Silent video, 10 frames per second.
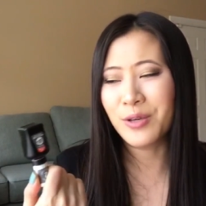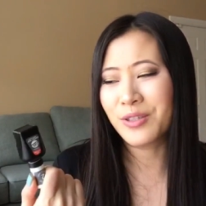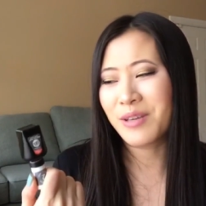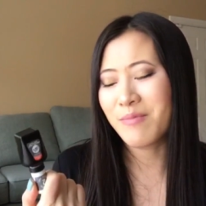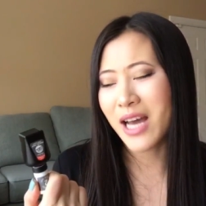
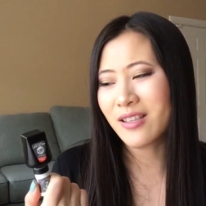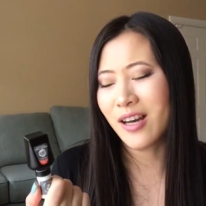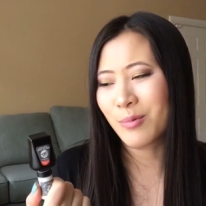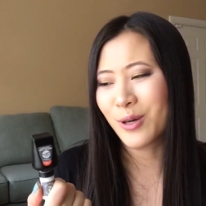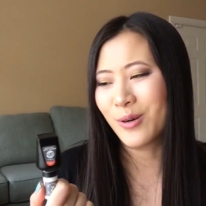using matte
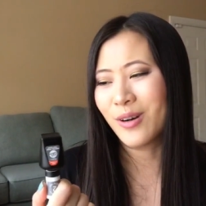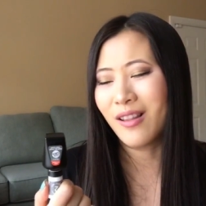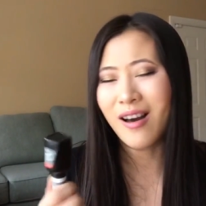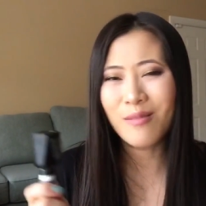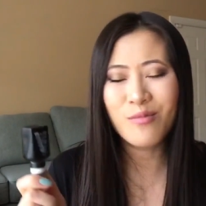top coat a
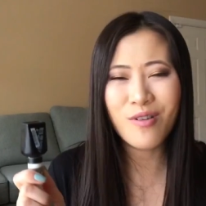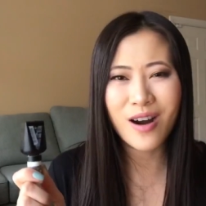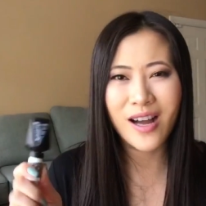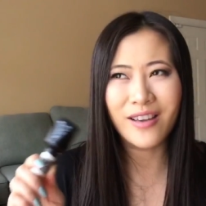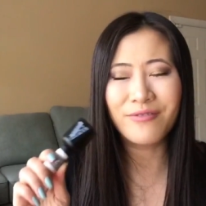lot
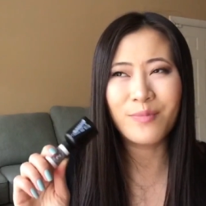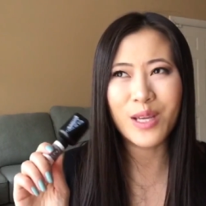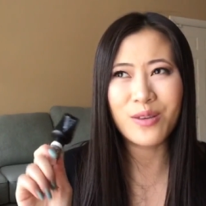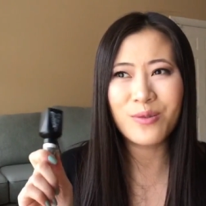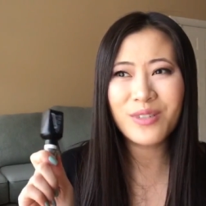more I've
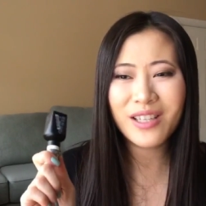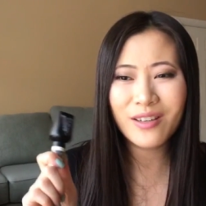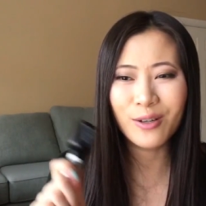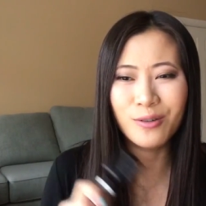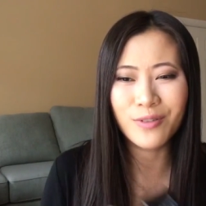been using
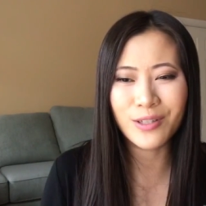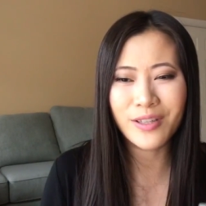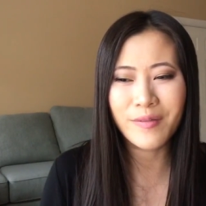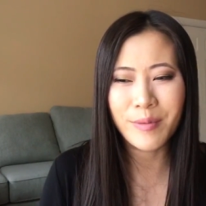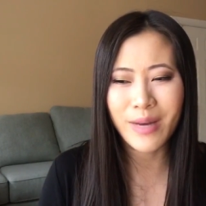it over
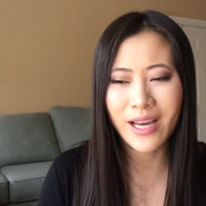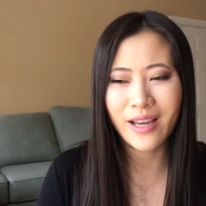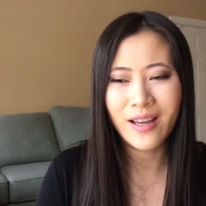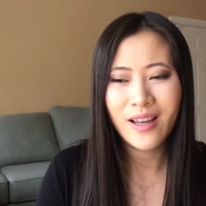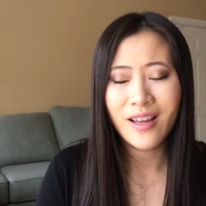some of my